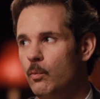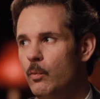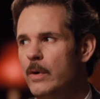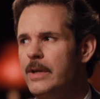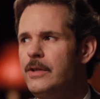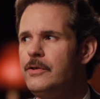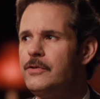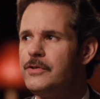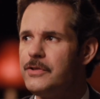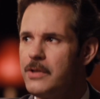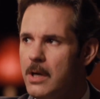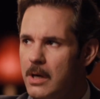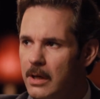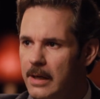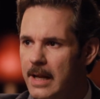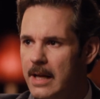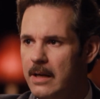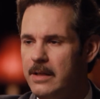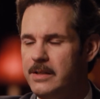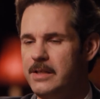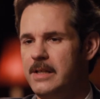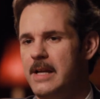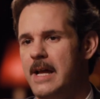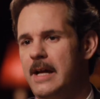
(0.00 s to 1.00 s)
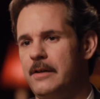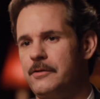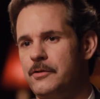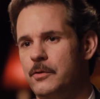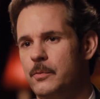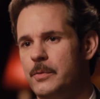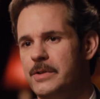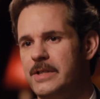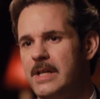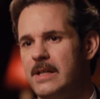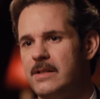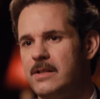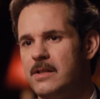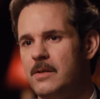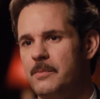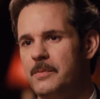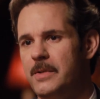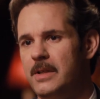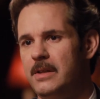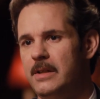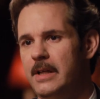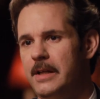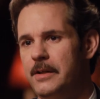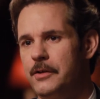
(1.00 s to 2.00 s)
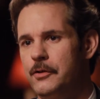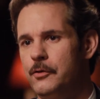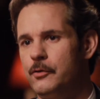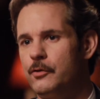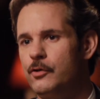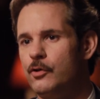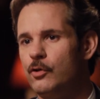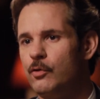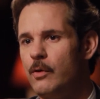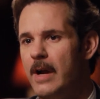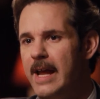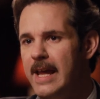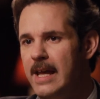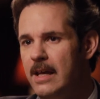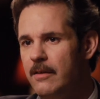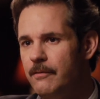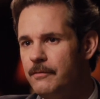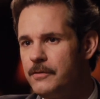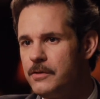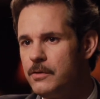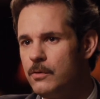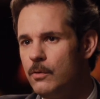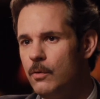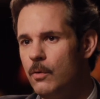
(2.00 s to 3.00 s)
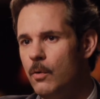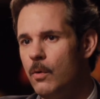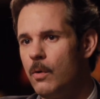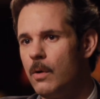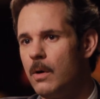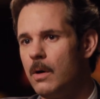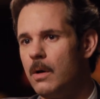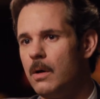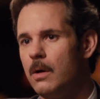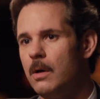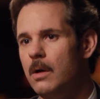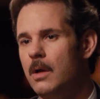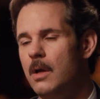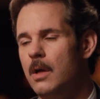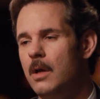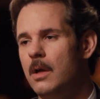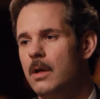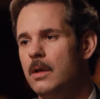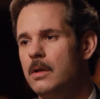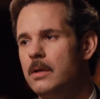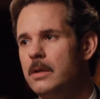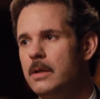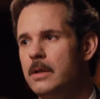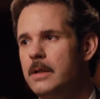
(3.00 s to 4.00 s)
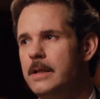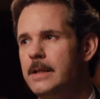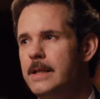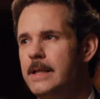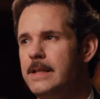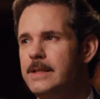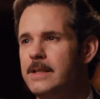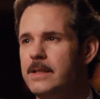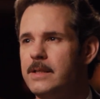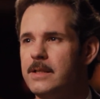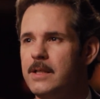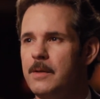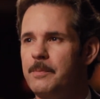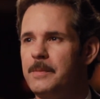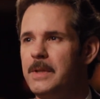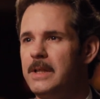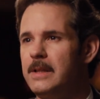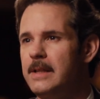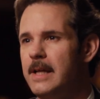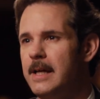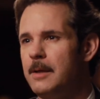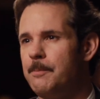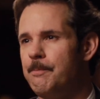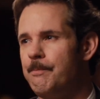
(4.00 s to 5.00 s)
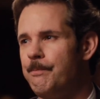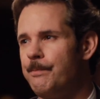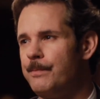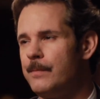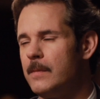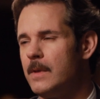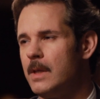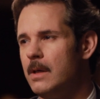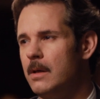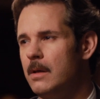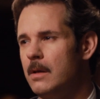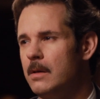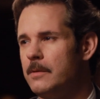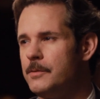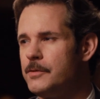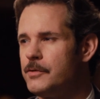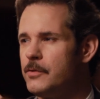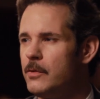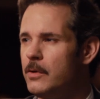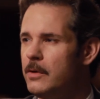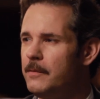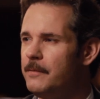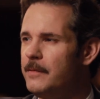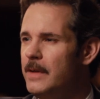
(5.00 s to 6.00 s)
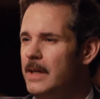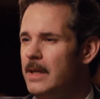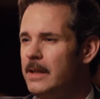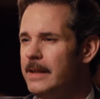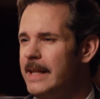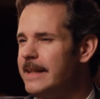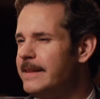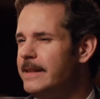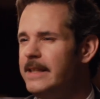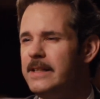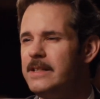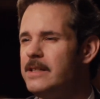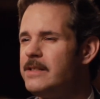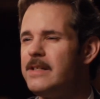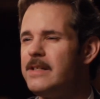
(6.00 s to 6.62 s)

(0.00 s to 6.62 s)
When you started out as an actor, was that something that you craved, or is it something that sort of like the